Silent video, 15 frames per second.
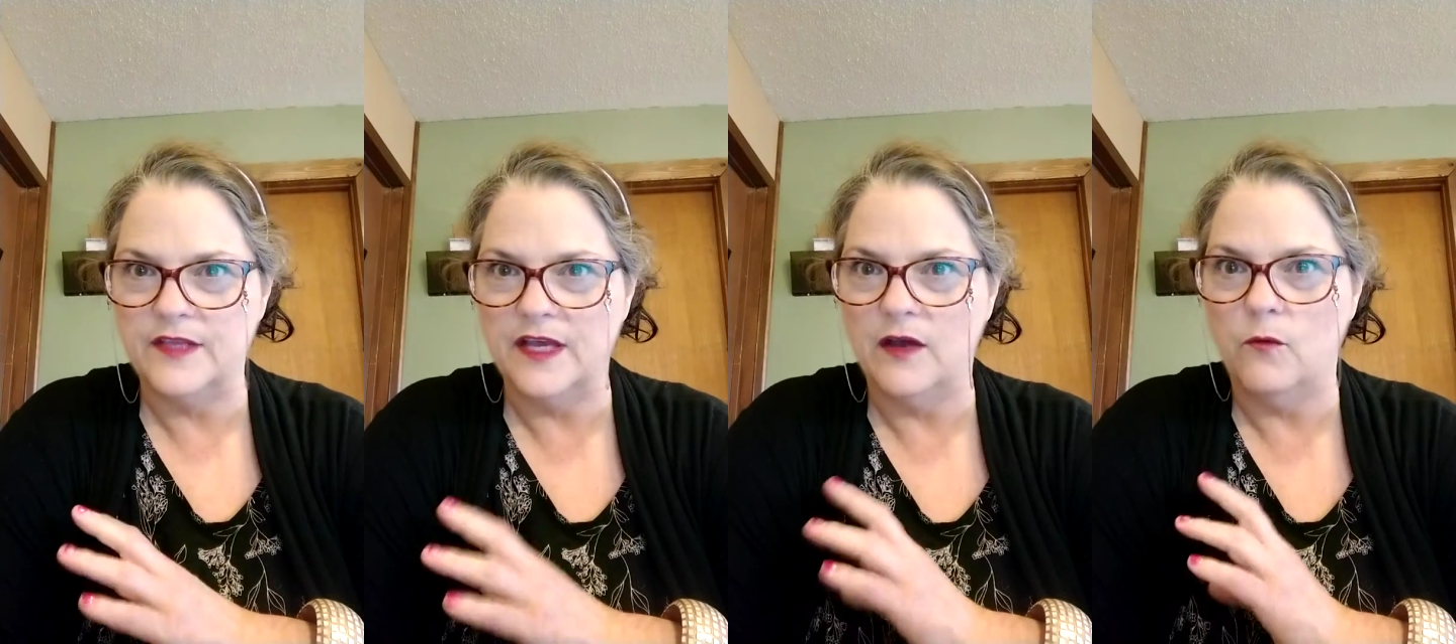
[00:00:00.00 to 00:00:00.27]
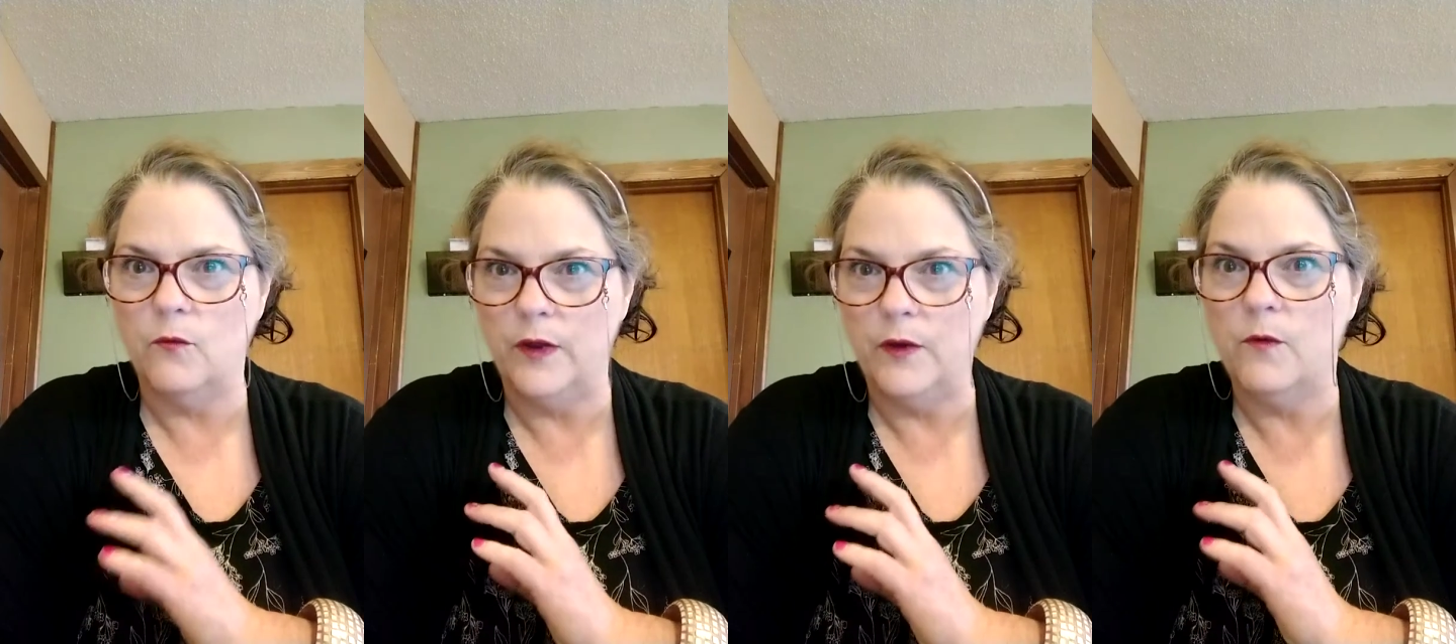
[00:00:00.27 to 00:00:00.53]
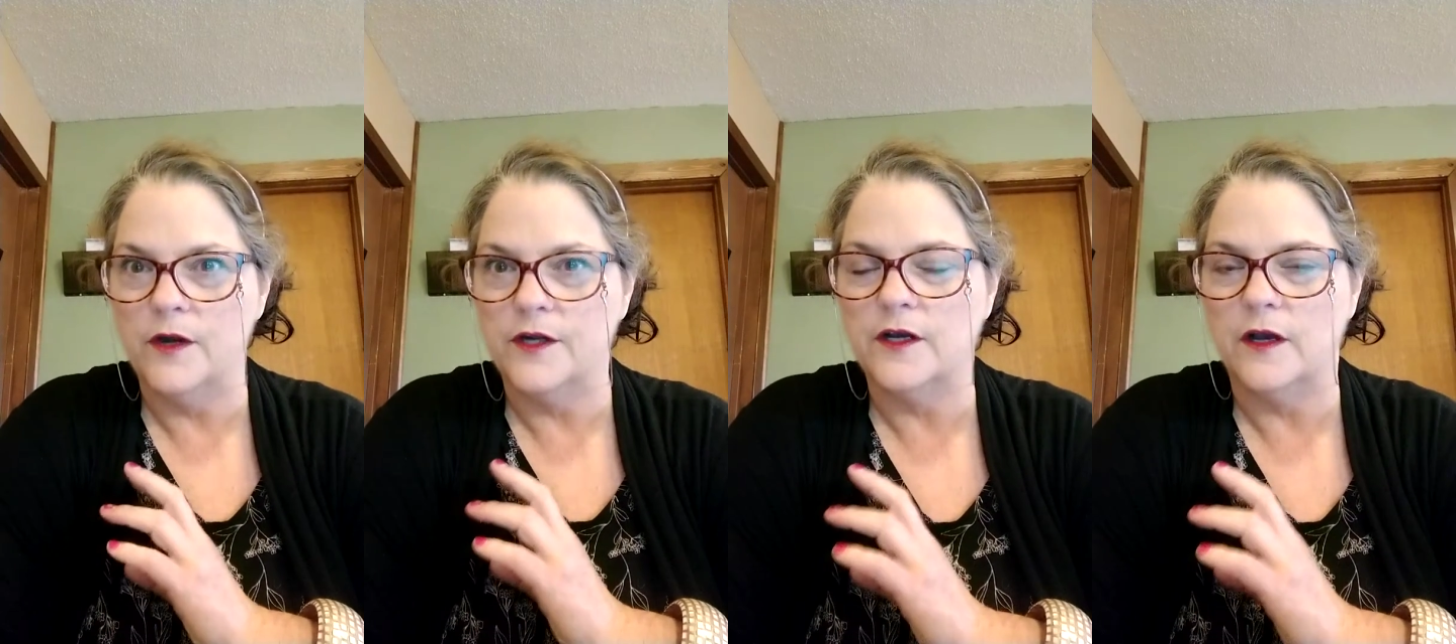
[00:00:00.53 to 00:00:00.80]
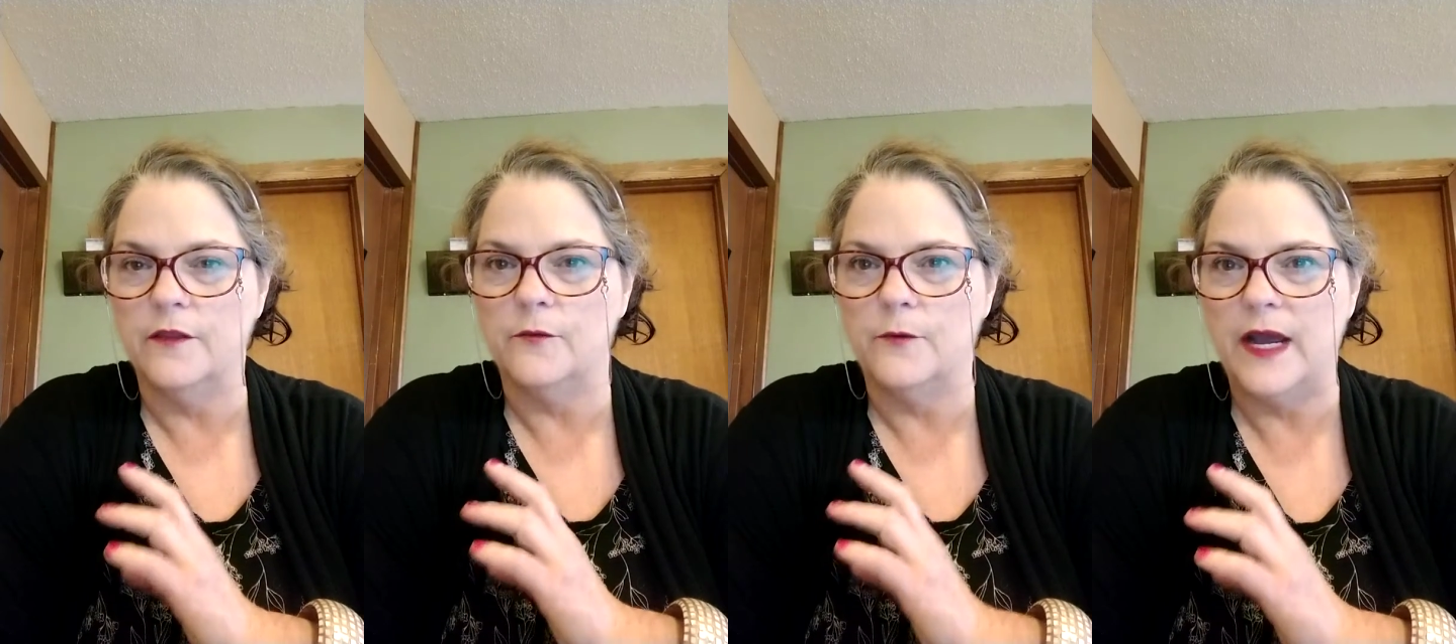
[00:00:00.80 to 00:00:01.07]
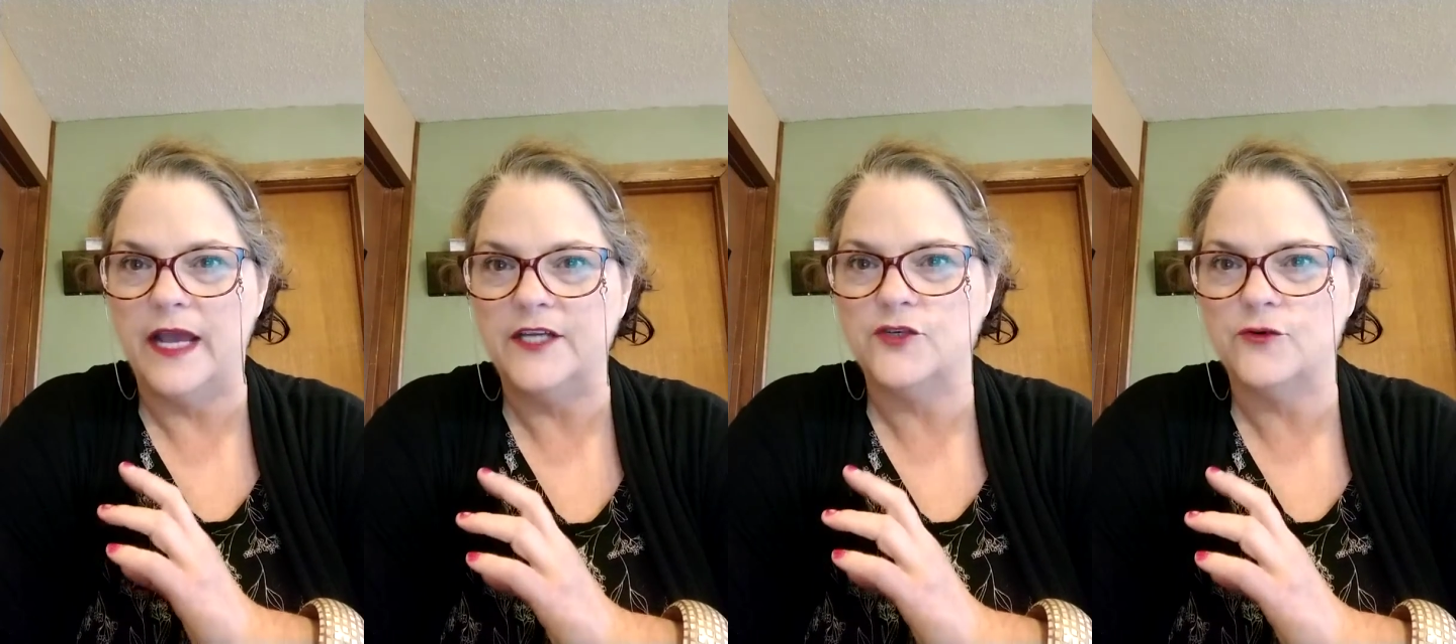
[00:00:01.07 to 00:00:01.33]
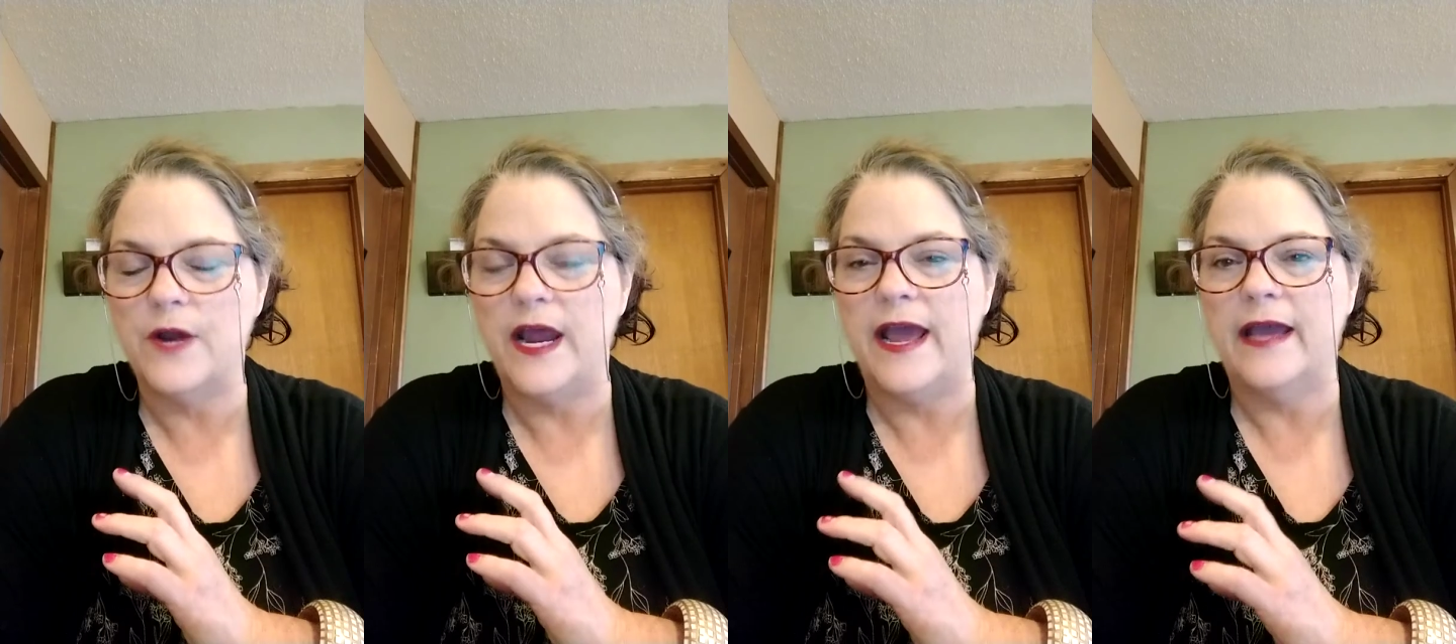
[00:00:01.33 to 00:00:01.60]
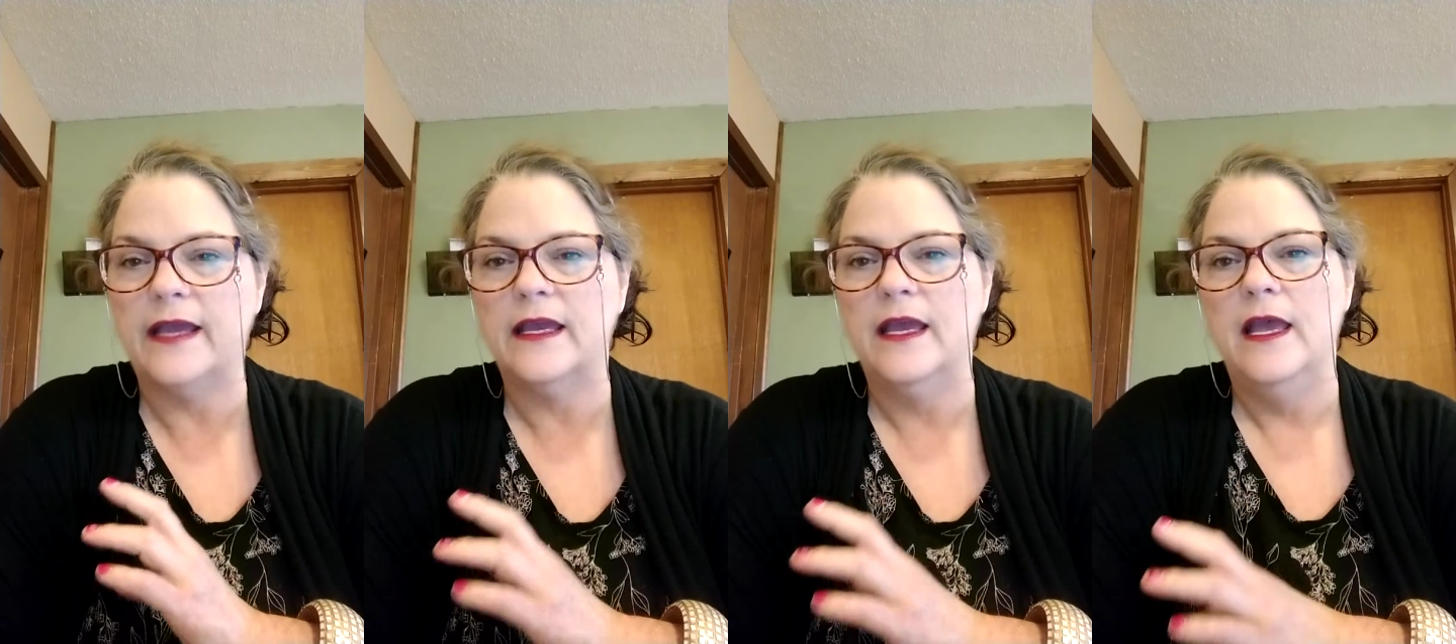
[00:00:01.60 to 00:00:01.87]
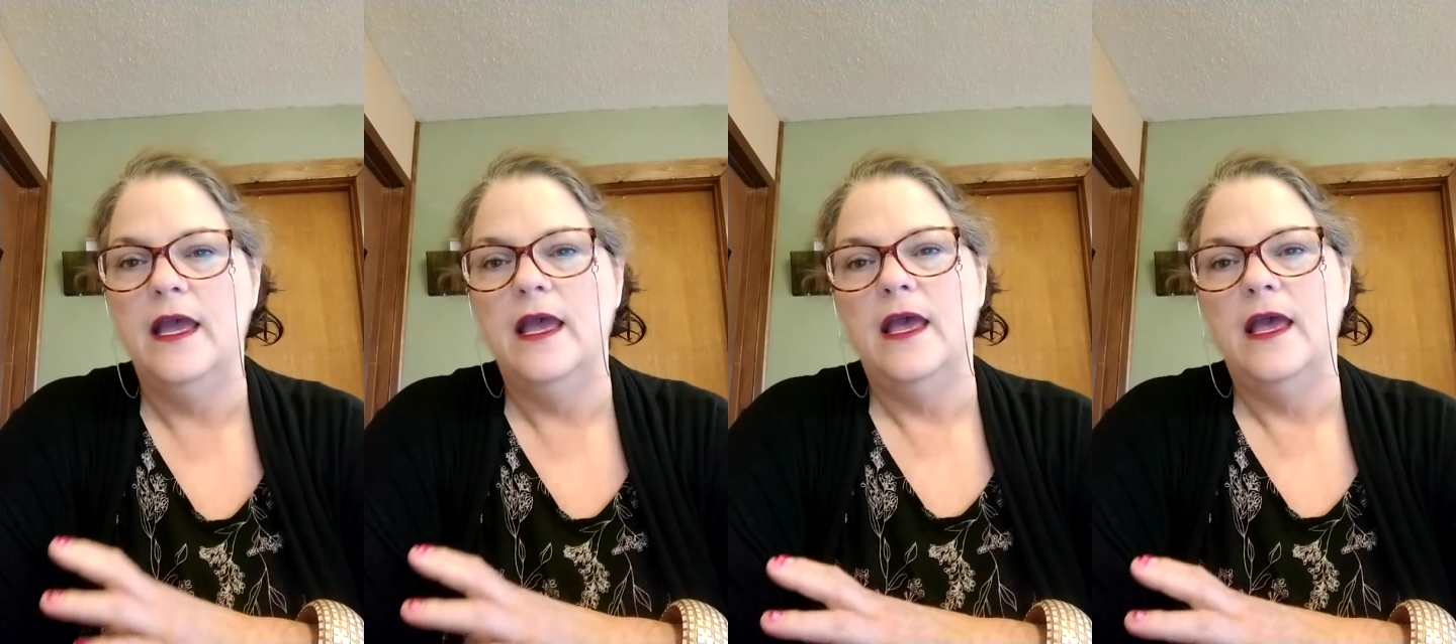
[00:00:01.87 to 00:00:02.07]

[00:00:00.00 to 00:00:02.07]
that we weren't on the right track.